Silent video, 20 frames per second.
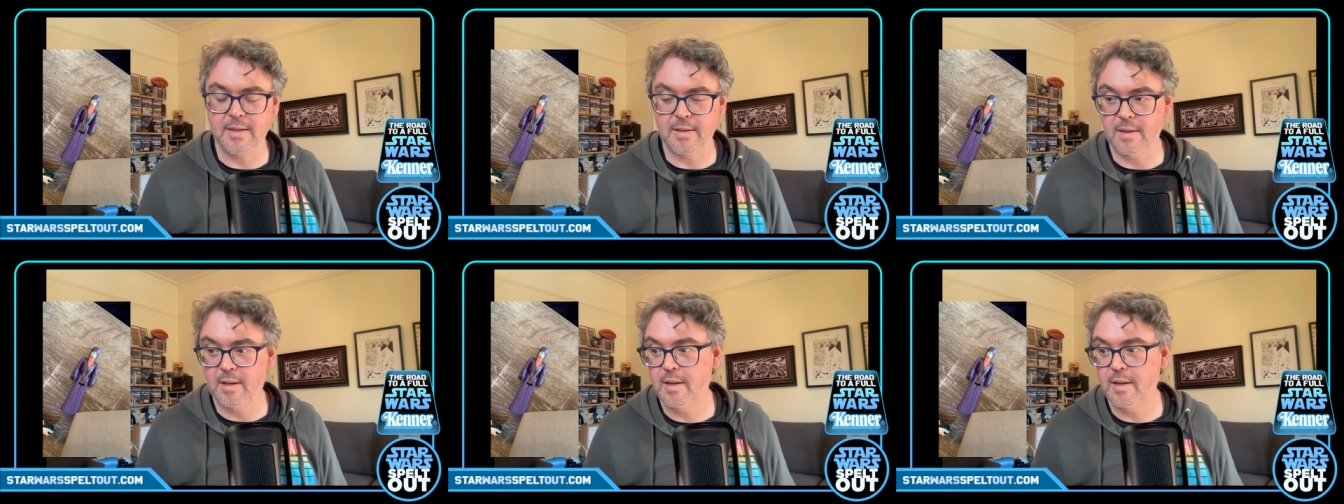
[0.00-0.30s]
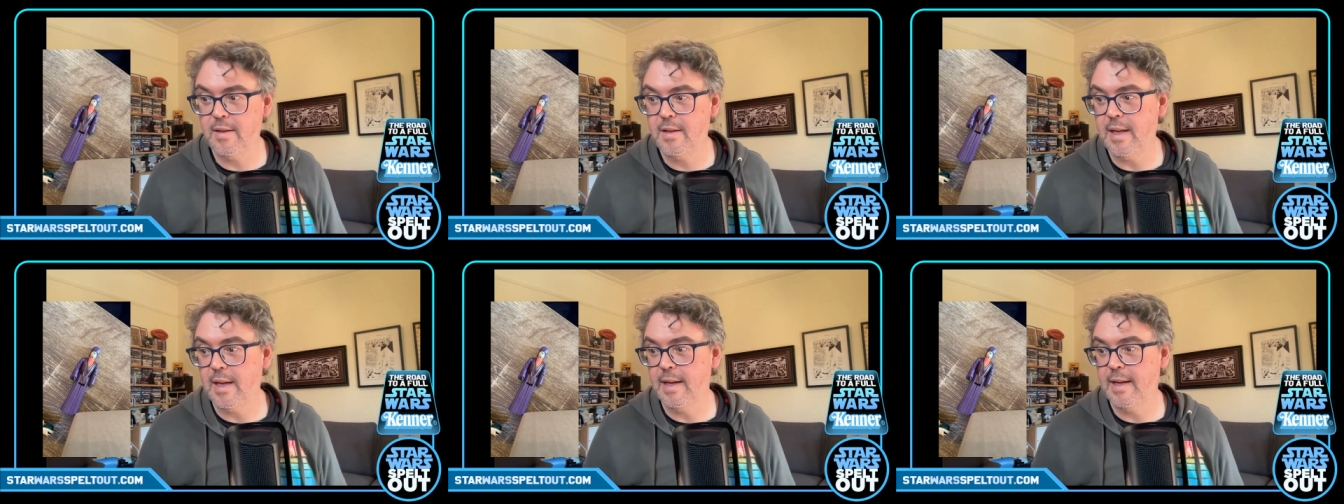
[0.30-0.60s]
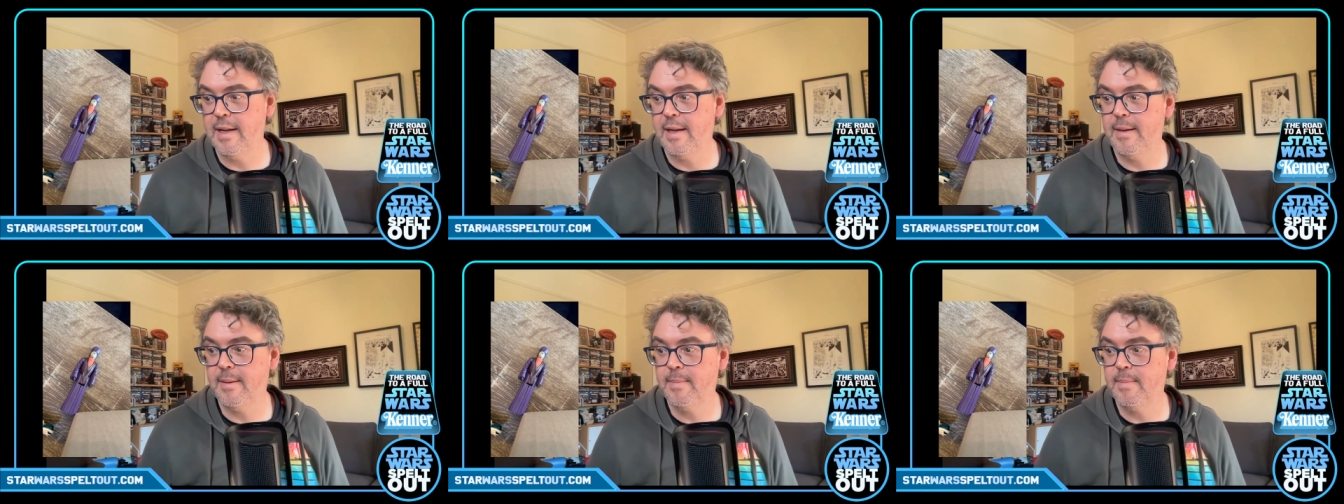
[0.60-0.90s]
lot.
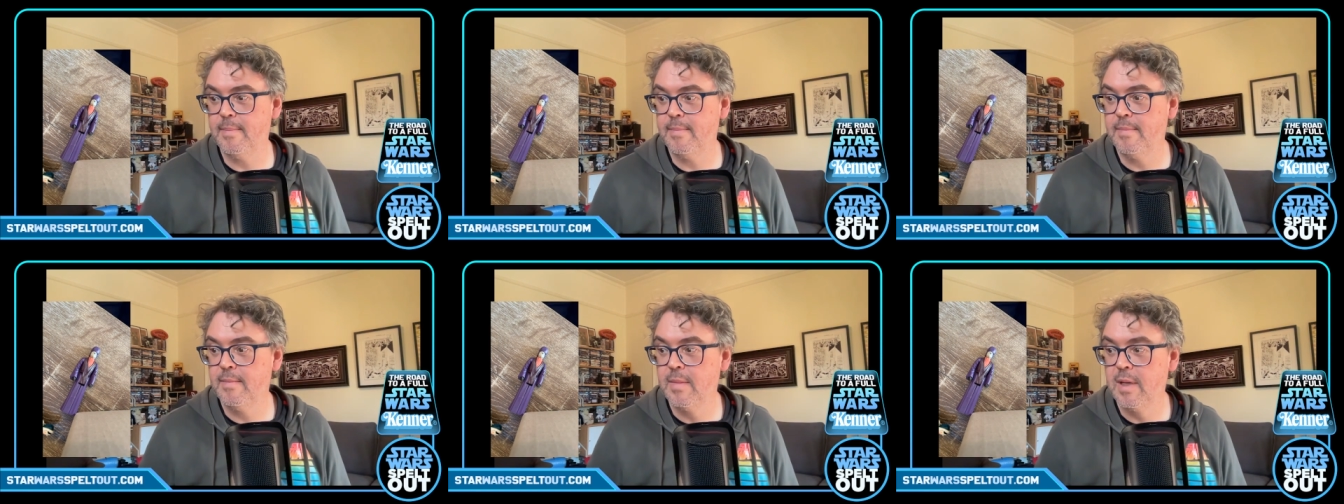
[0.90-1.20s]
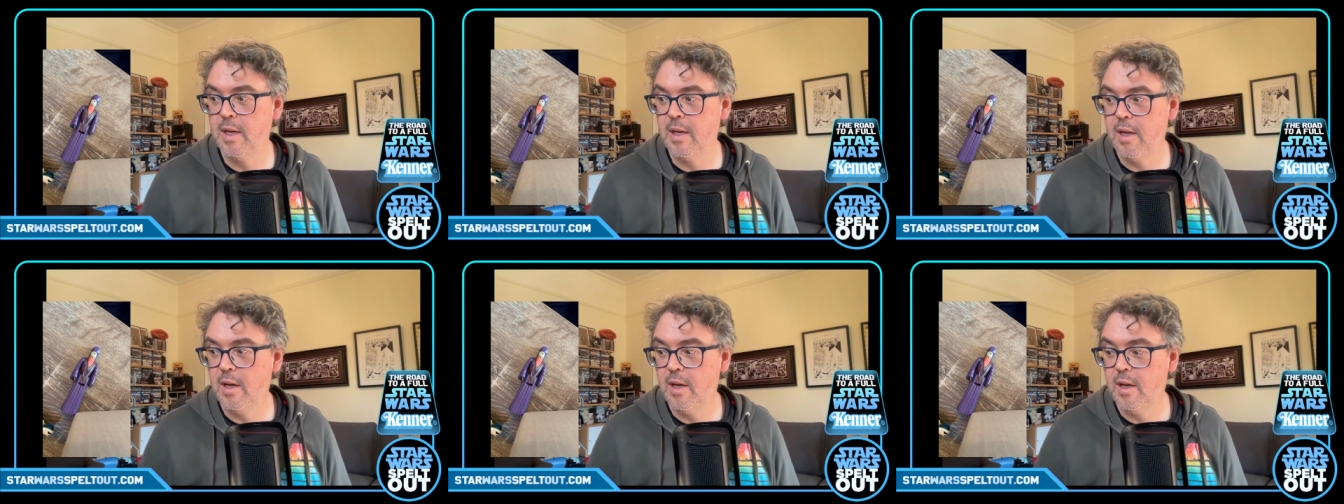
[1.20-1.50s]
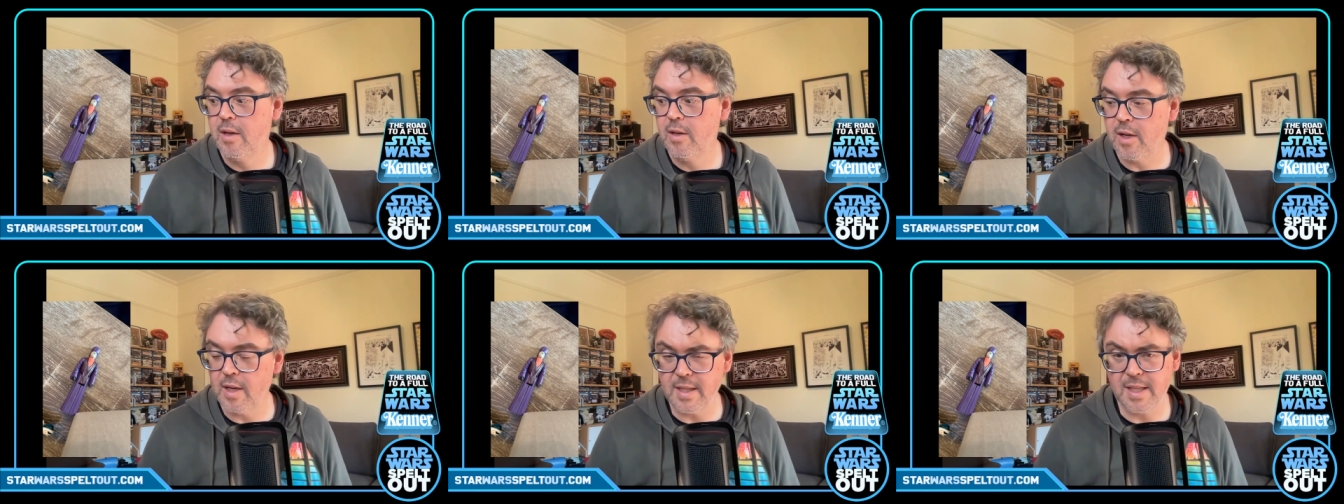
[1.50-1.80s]
Um,
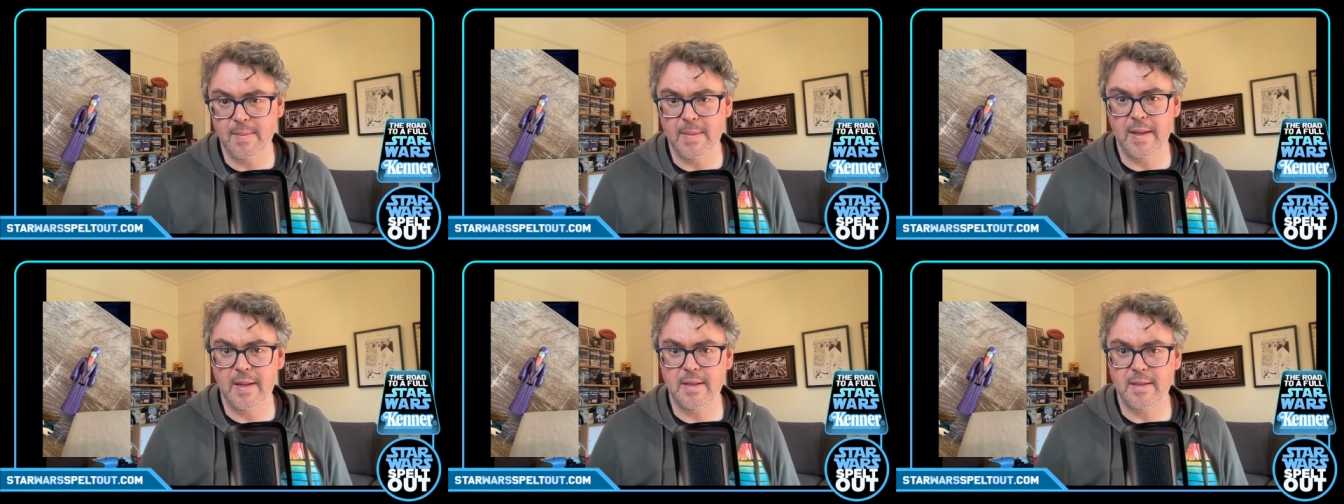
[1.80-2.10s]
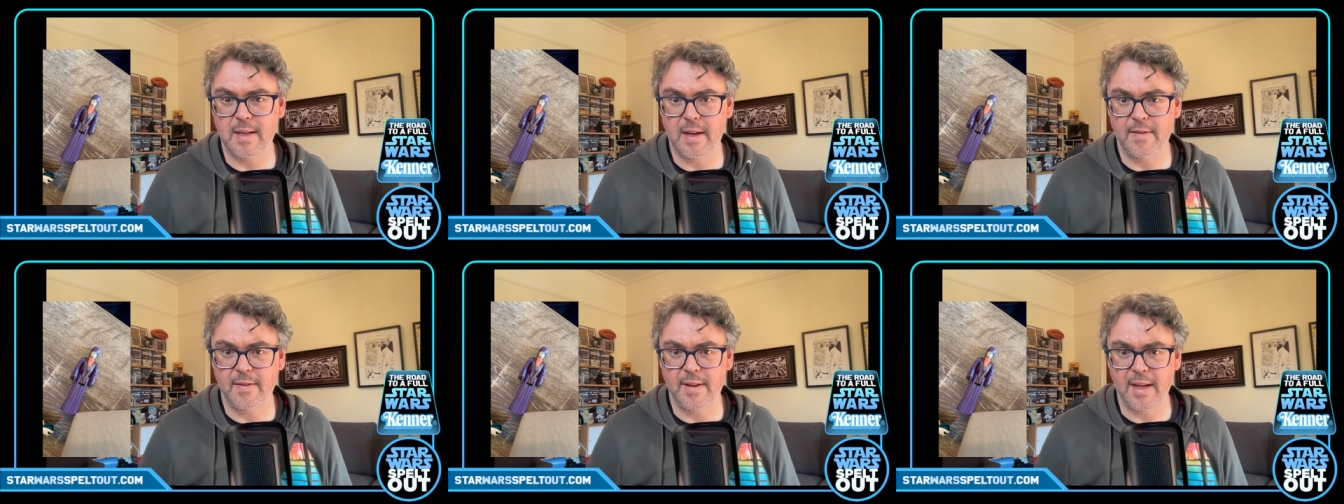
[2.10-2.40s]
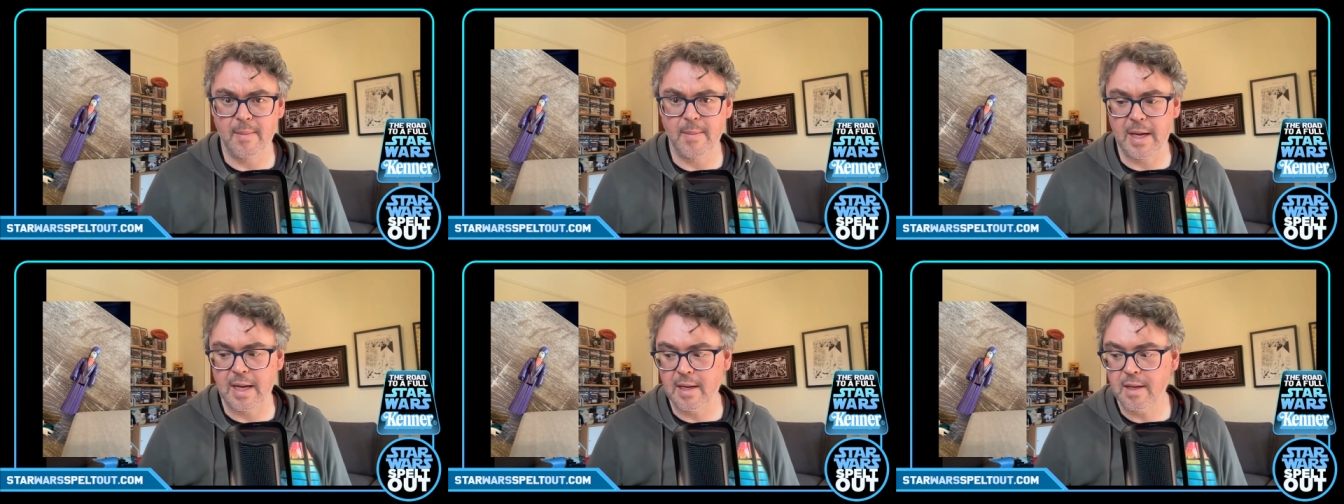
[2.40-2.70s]
got some other stuff
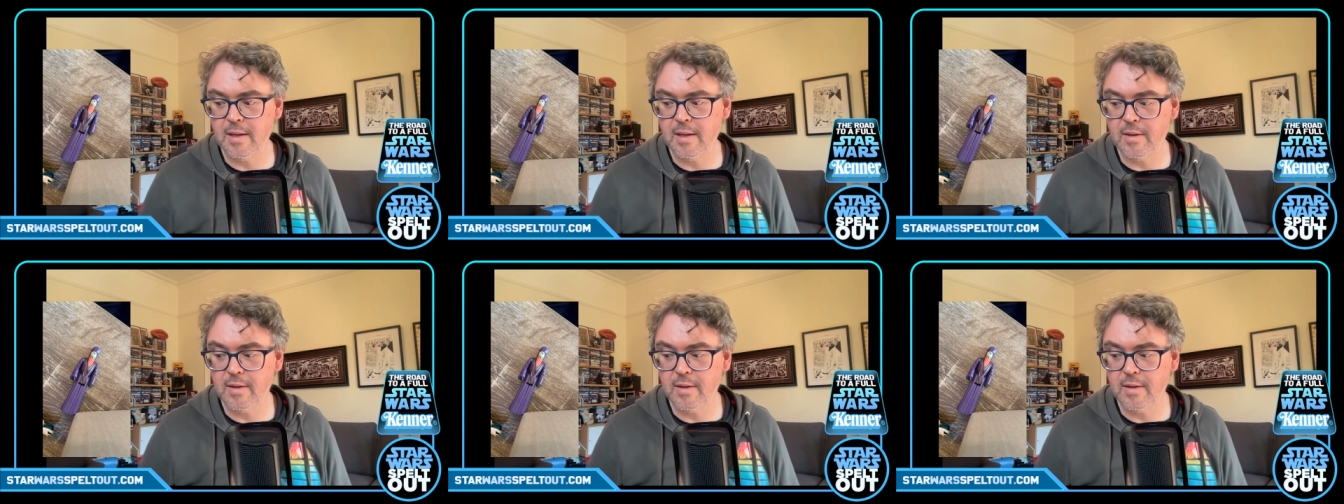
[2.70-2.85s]
coming.